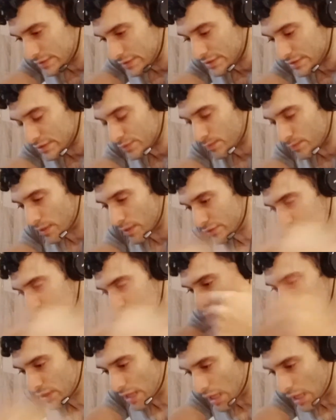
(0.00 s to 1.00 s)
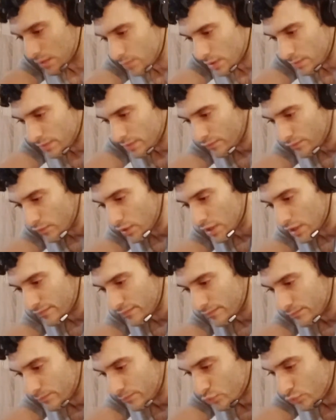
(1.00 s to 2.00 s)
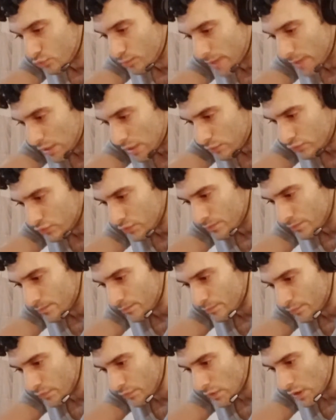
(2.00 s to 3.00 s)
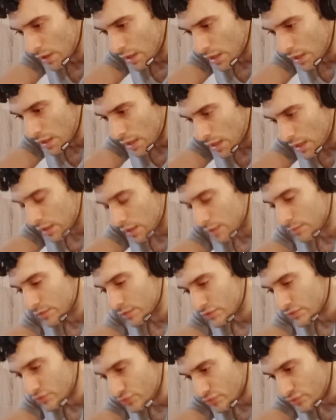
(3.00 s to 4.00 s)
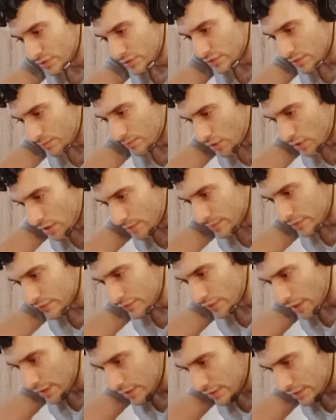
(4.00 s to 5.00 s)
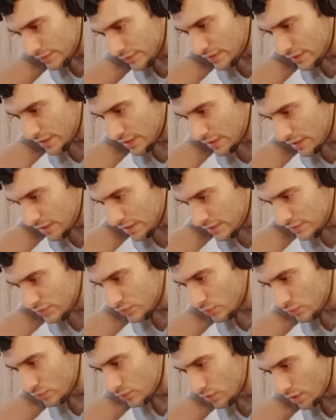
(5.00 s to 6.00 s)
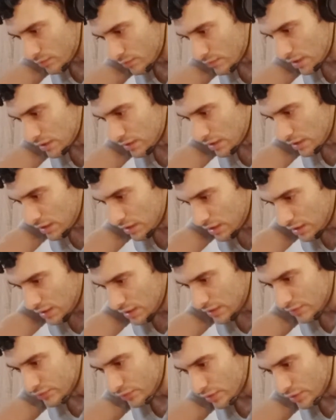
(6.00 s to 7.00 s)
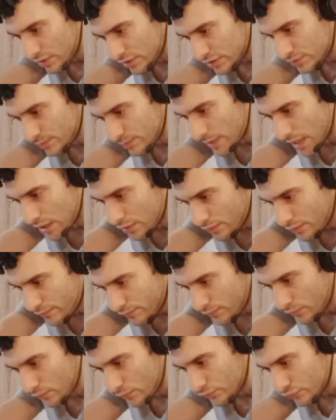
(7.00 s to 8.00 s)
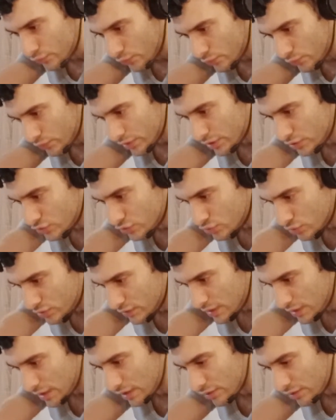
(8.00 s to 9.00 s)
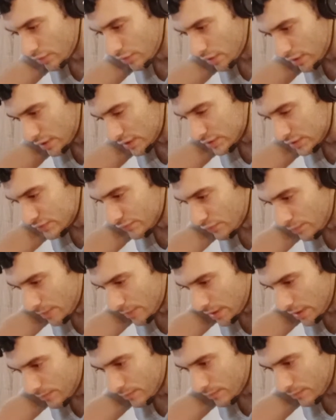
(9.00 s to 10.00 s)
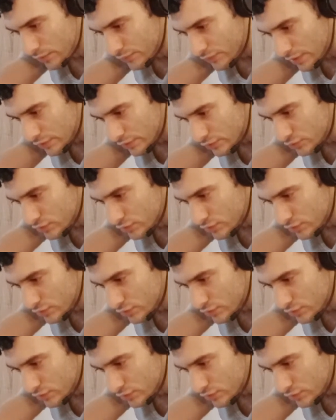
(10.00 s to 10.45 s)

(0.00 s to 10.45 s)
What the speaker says: this by zooming out. But before I zoom out, let me just read some comments. Ayan is saying, it is so dumb that they think Israel is powerful, so they should take rockets from Hamas, and